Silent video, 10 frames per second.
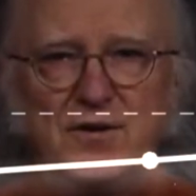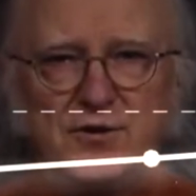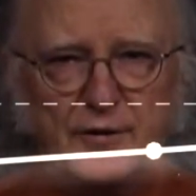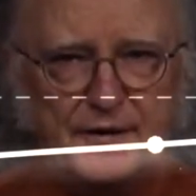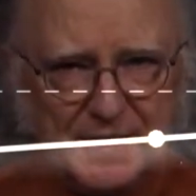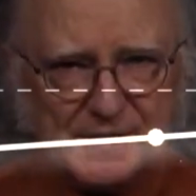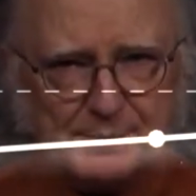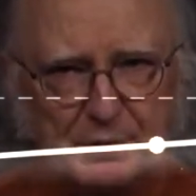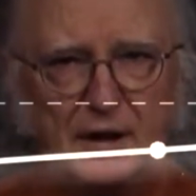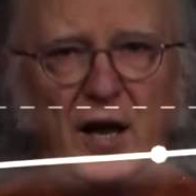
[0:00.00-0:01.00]
So this
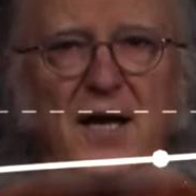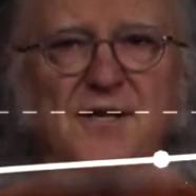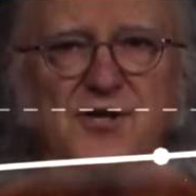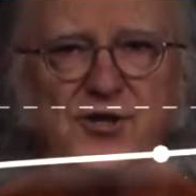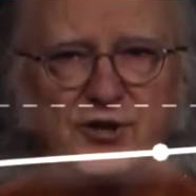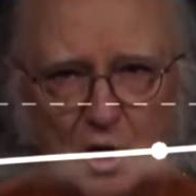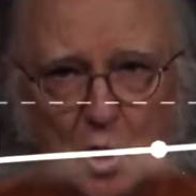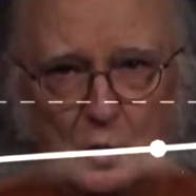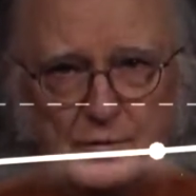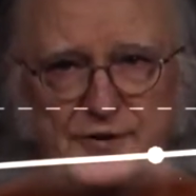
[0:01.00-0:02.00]
plot
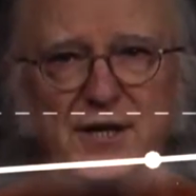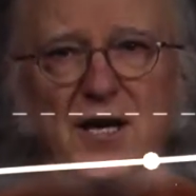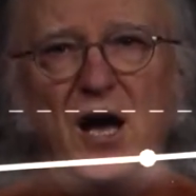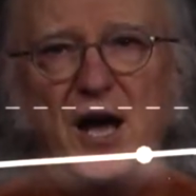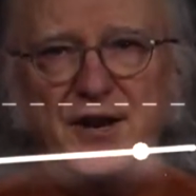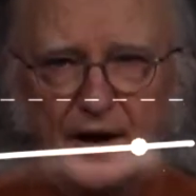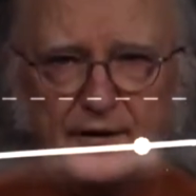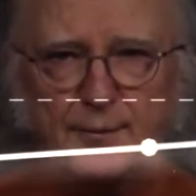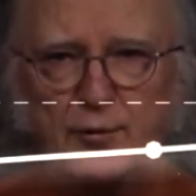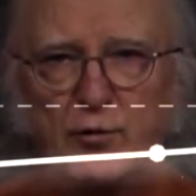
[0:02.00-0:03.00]
shows
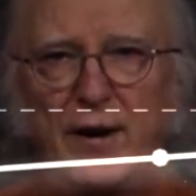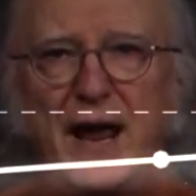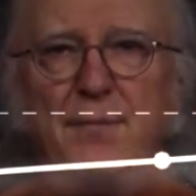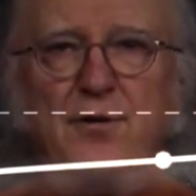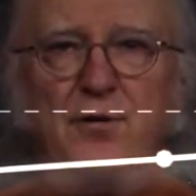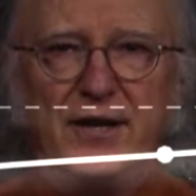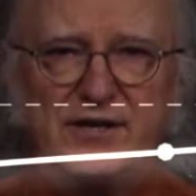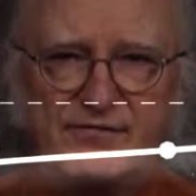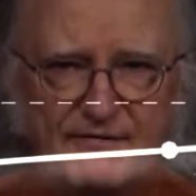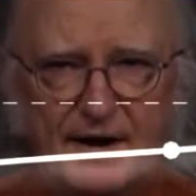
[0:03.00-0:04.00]
another parameter
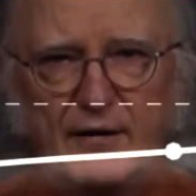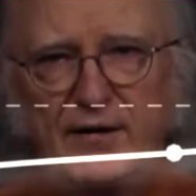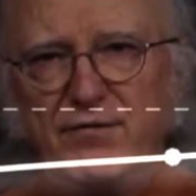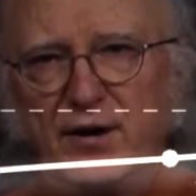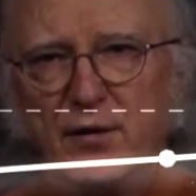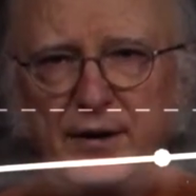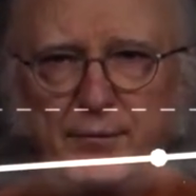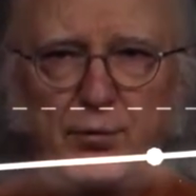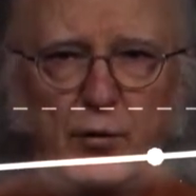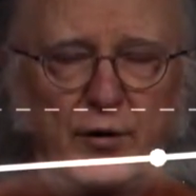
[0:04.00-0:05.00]
that's very, very
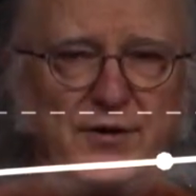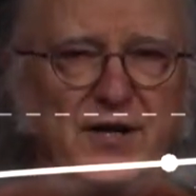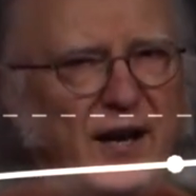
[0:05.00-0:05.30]
important.